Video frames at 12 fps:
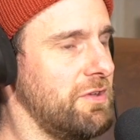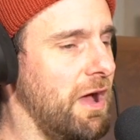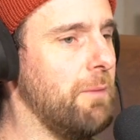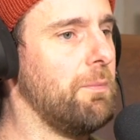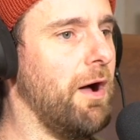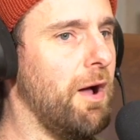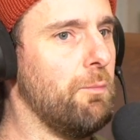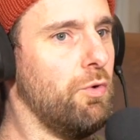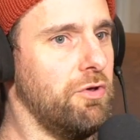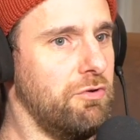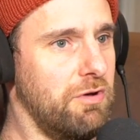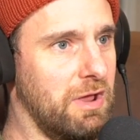I'm
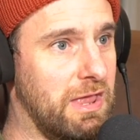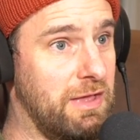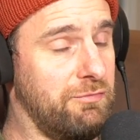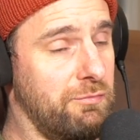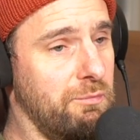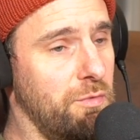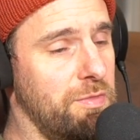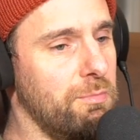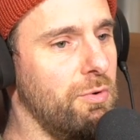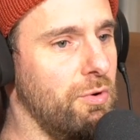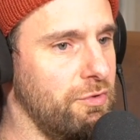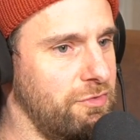wondering if with
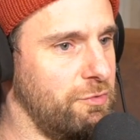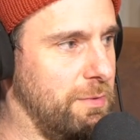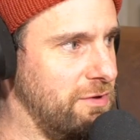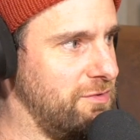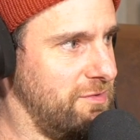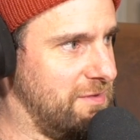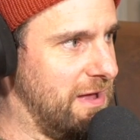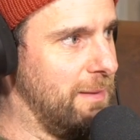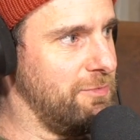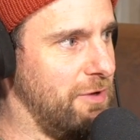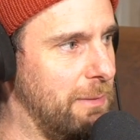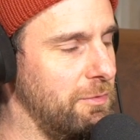more suspension
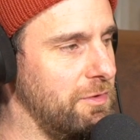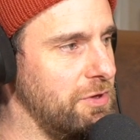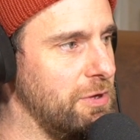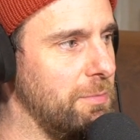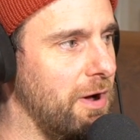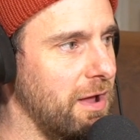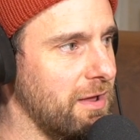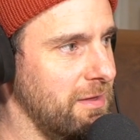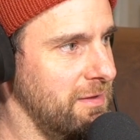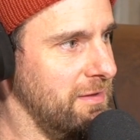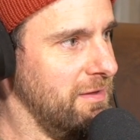setup time on the new bike,